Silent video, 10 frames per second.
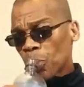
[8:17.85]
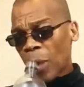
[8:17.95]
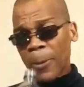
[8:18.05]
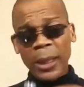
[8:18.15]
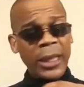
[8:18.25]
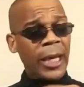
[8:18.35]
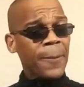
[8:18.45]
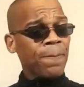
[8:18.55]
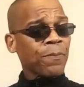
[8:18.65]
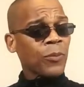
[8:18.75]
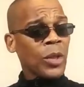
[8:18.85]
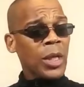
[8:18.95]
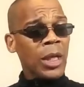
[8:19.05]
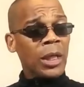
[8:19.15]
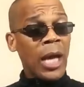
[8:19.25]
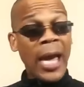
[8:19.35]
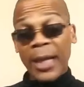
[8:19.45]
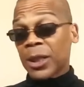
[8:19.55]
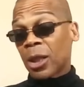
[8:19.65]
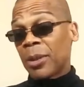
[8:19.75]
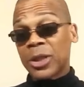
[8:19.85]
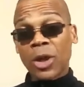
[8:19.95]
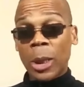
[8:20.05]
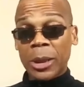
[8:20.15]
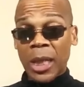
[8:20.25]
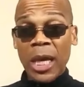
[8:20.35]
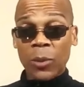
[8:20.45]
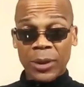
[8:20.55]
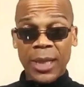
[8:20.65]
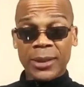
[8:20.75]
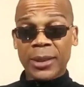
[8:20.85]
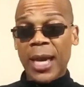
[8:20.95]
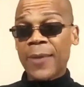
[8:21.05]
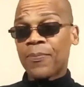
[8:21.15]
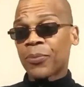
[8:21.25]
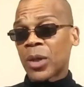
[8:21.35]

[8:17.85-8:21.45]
Again, I had to come hit y'all in the head with that tonight.